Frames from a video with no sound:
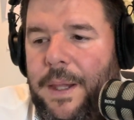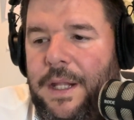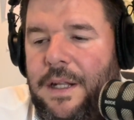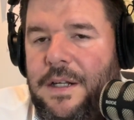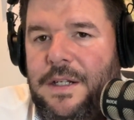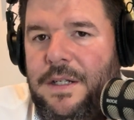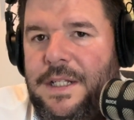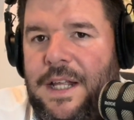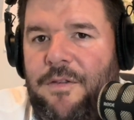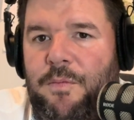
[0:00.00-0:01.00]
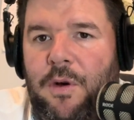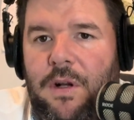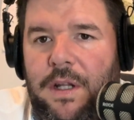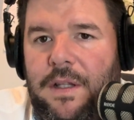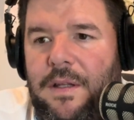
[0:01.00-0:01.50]
that there's a staff
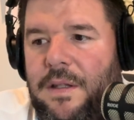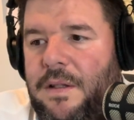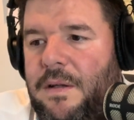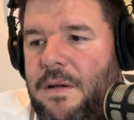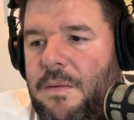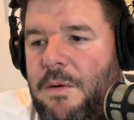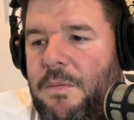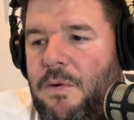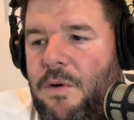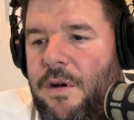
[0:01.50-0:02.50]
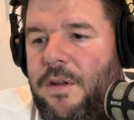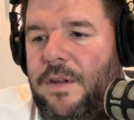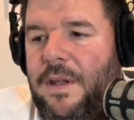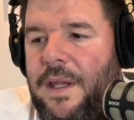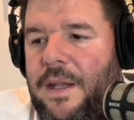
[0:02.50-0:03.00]
booklet to come on board
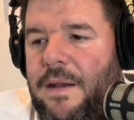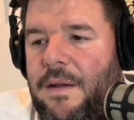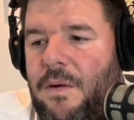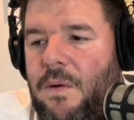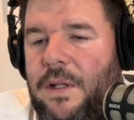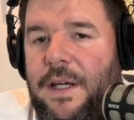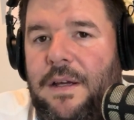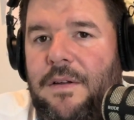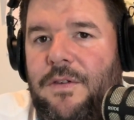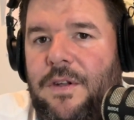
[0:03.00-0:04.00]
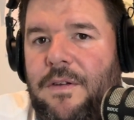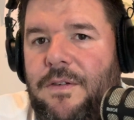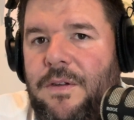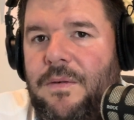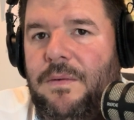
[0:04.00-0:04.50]
and all that kind of stuff.
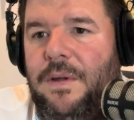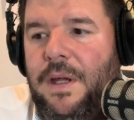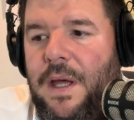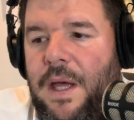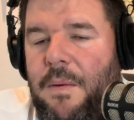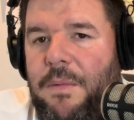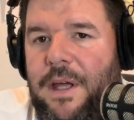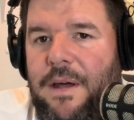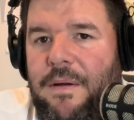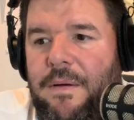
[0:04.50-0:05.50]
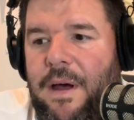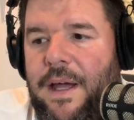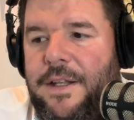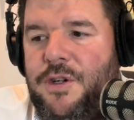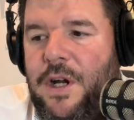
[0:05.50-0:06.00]
So, but yeah,
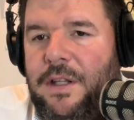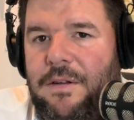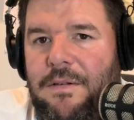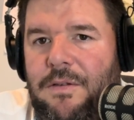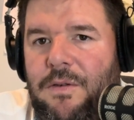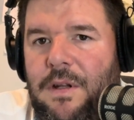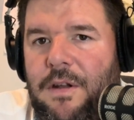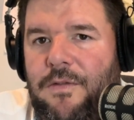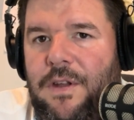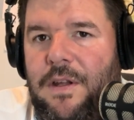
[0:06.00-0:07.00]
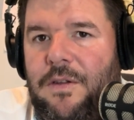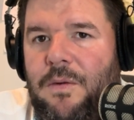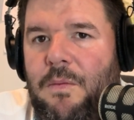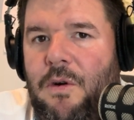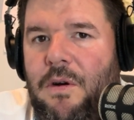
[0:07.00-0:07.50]
I tried to do another video
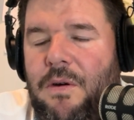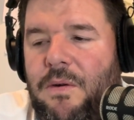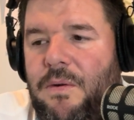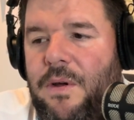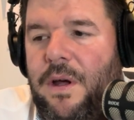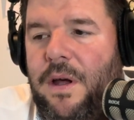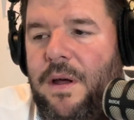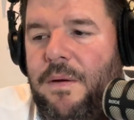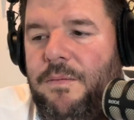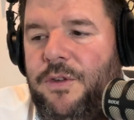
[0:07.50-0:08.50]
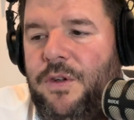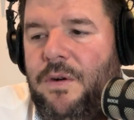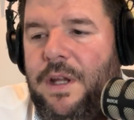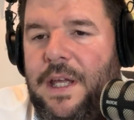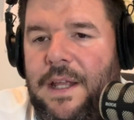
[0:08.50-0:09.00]
tomorrow.
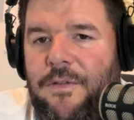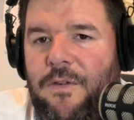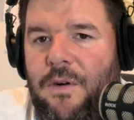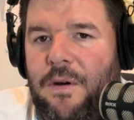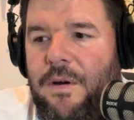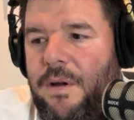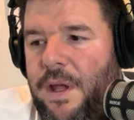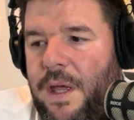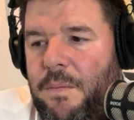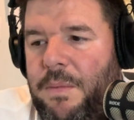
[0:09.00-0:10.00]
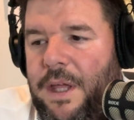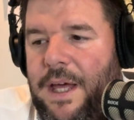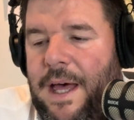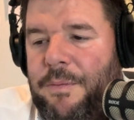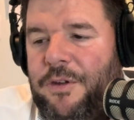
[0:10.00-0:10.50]
Sorry again for being
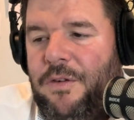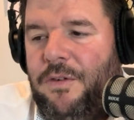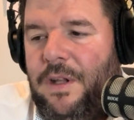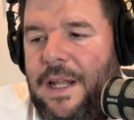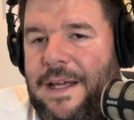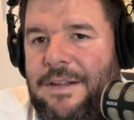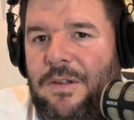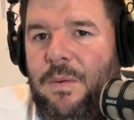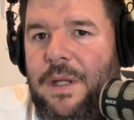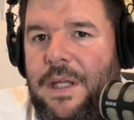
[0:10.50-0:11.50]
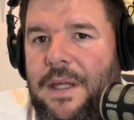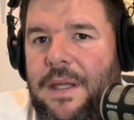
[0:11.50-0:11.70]
absent last week,